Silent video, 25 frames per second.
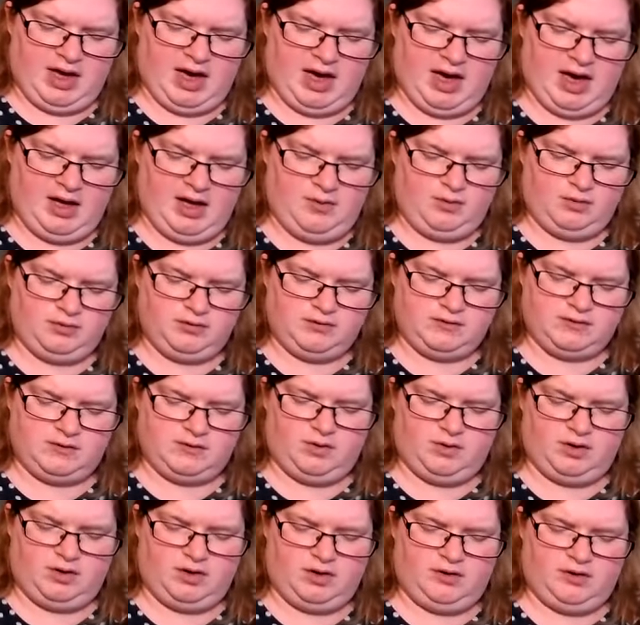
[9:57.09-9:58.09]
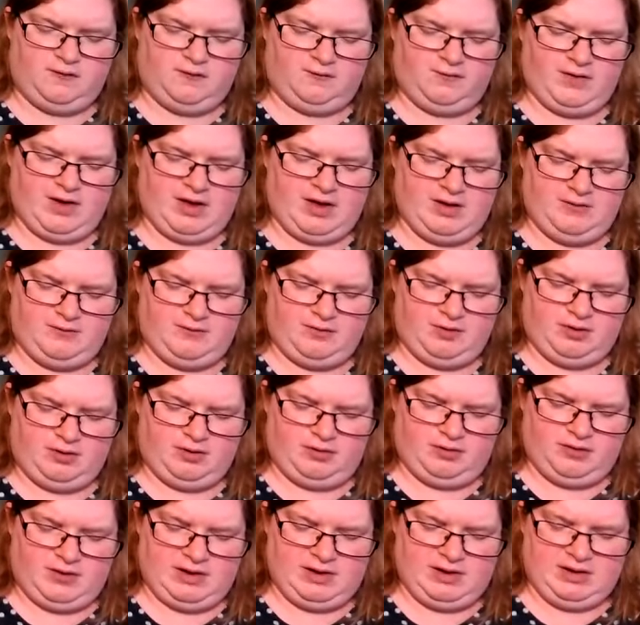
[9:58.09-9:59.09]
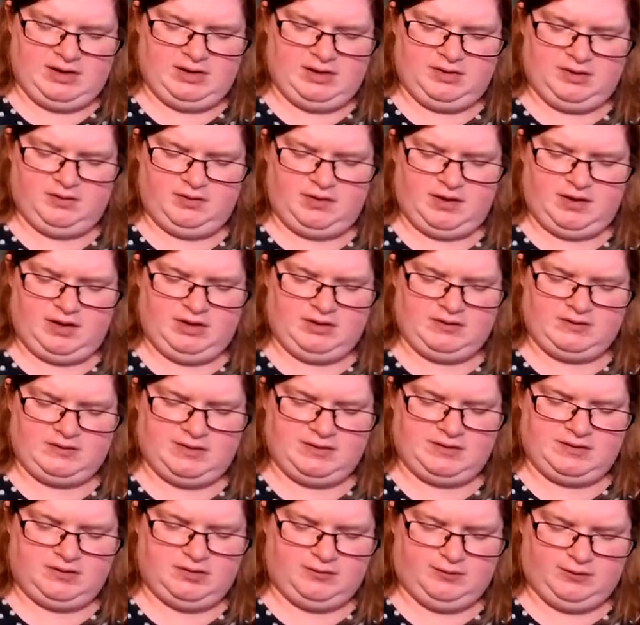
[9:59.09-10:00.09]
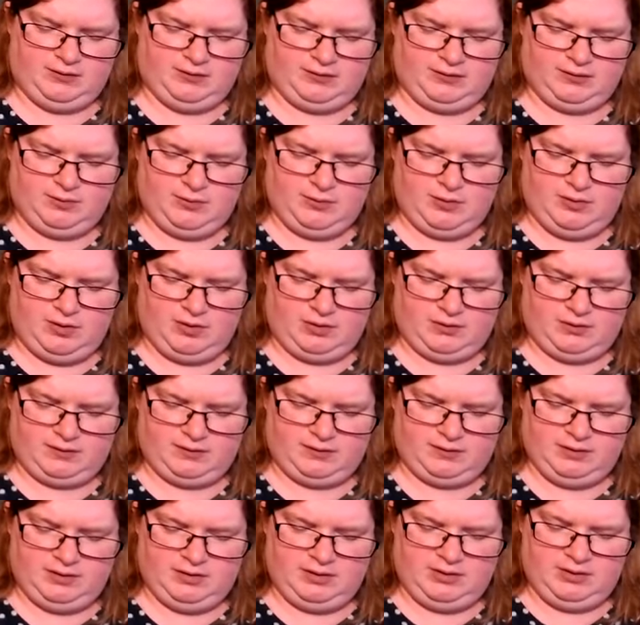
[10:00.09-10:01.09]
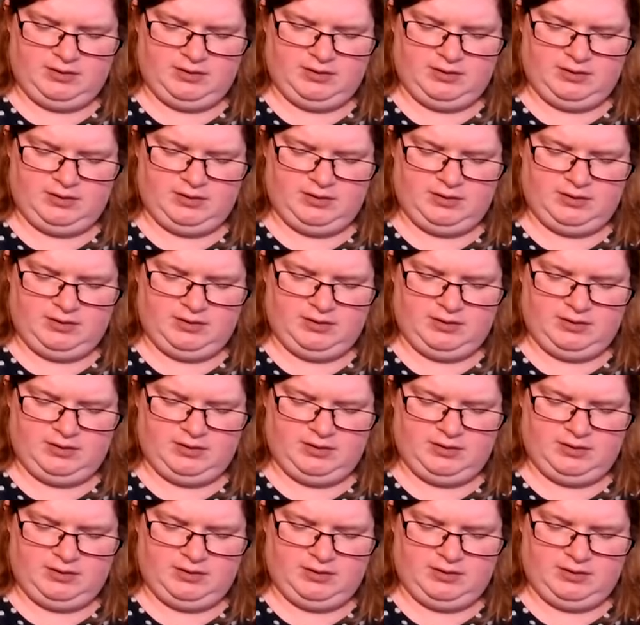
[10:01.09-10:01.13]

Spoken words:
I wonder what your favourite thing that you did over summer was.